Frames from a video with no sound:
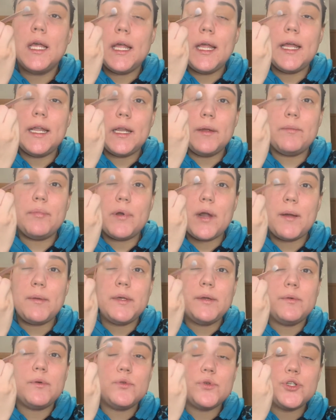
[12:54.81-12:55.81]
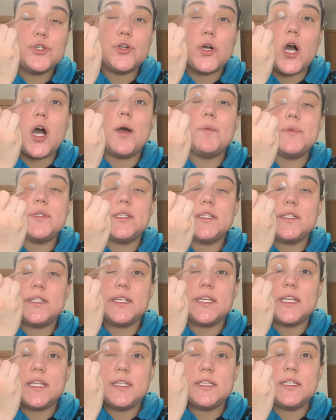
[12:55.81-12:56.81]
And it probably won't show up since
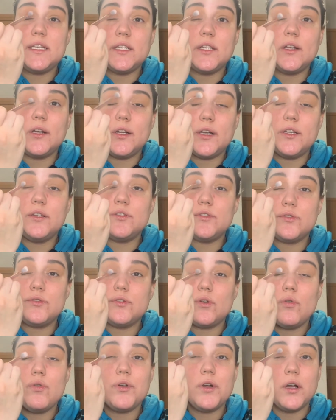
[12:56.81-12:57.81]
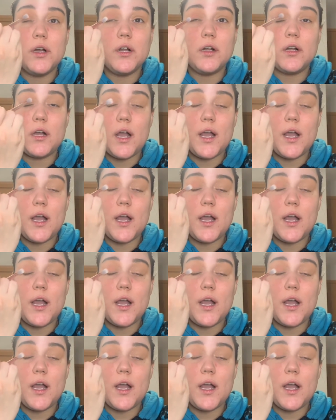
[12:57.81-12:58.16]
the concealer is so dark.